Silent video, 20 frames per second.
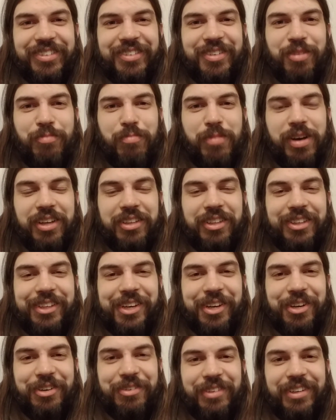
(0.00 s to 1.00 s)
mildly
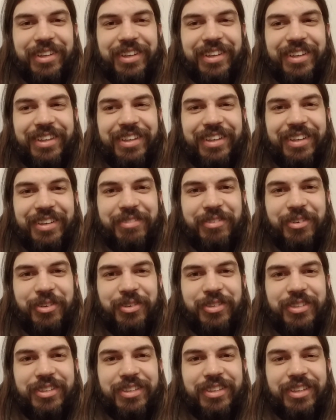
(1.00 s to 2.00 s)
terrifying at first.